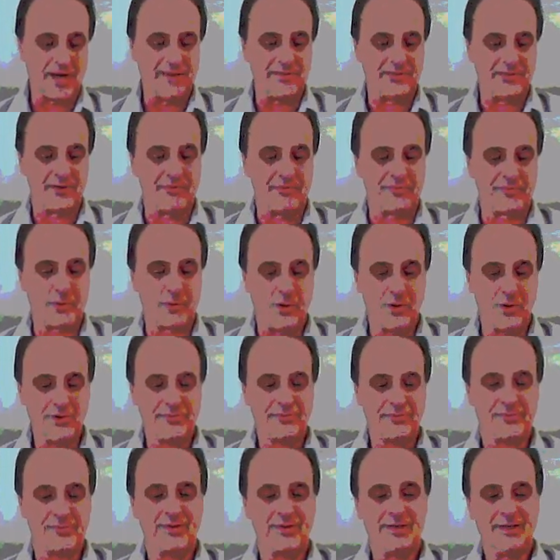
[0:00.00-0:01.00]
in the
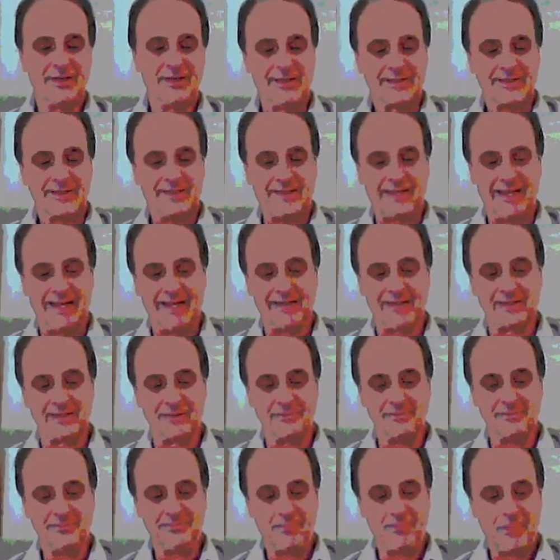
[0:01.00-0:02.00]
fourth
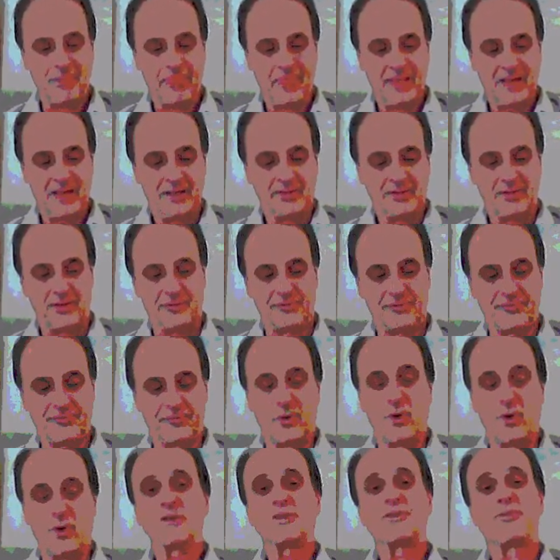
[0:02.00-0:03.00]
kingdom, the
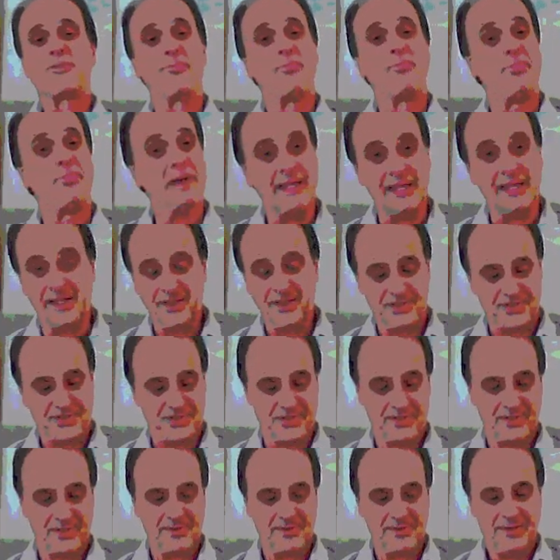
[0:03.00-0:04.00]
fourth
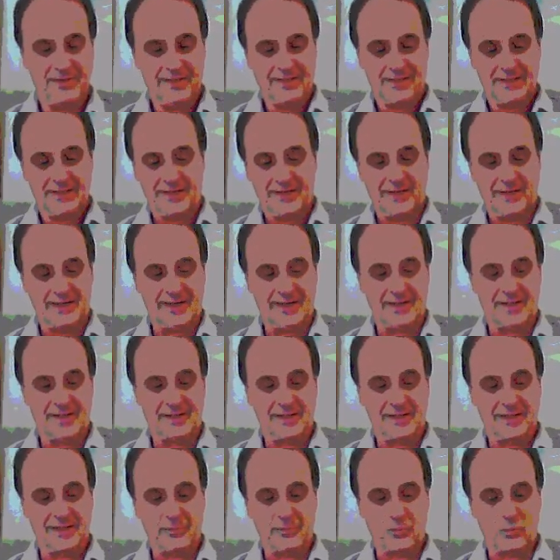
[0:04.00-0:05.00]
beast,
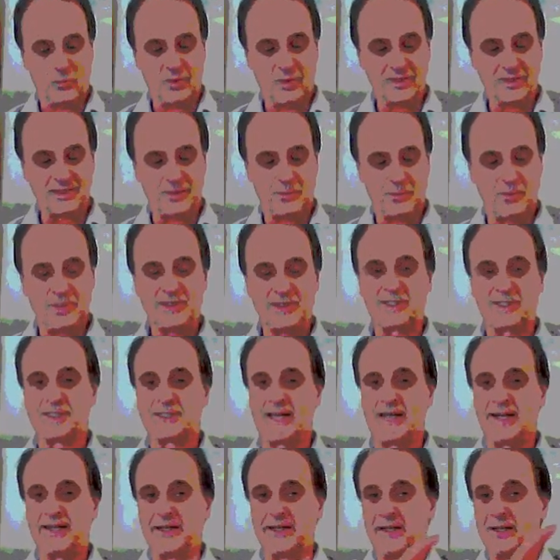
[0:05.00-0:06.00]
which is
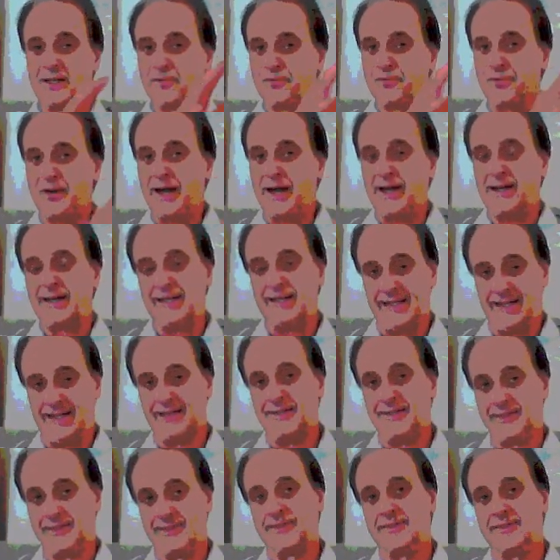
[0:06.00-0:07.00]
identified
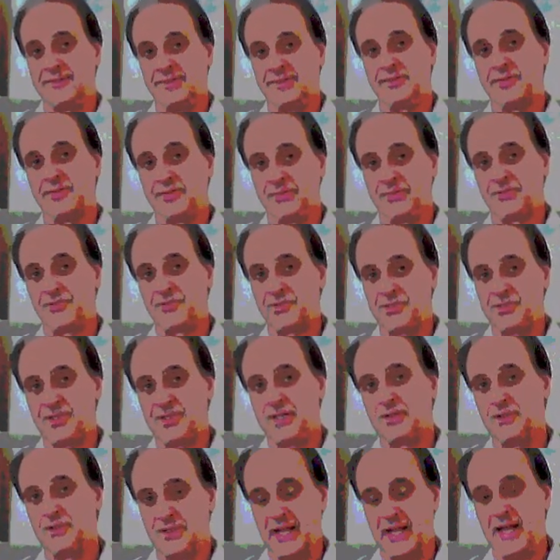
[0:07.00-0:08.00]
in
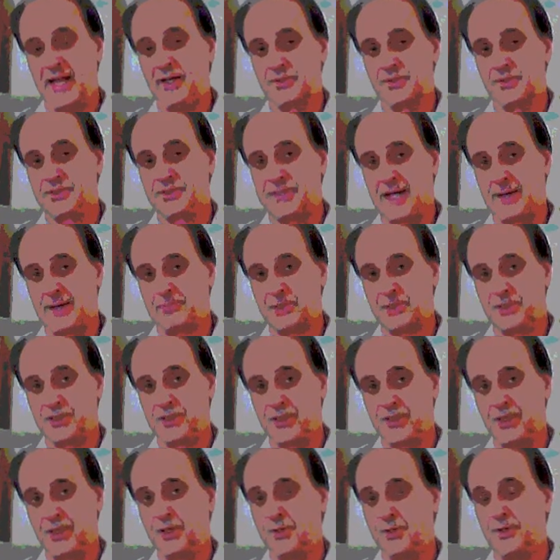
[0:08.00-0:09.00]
Daniel chapter
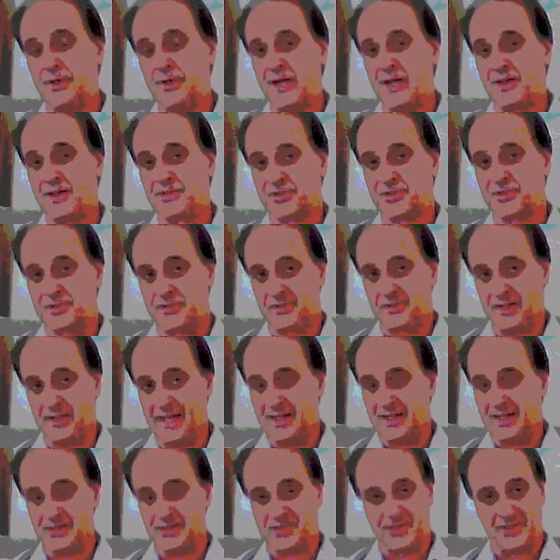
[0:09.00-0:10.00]
2
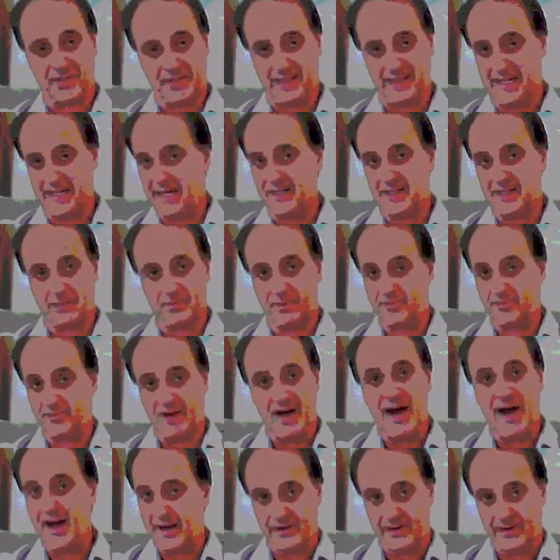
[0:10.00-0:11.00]
as the kingdom of
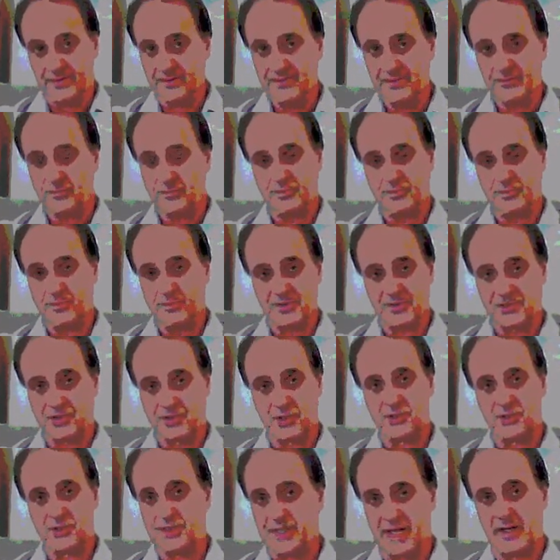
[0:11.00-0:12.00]
iron,
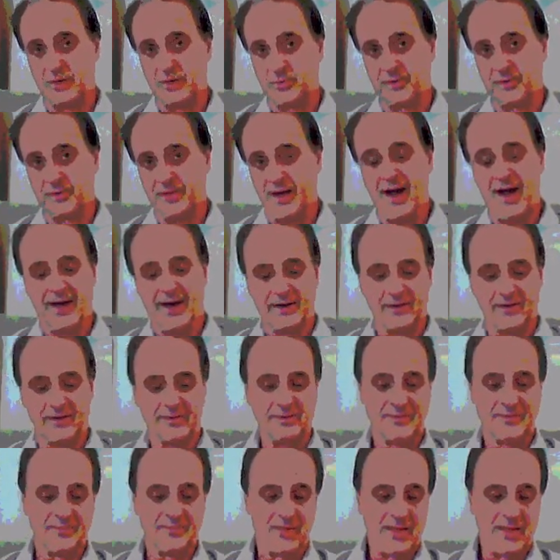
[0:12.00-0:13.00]
associated with iron,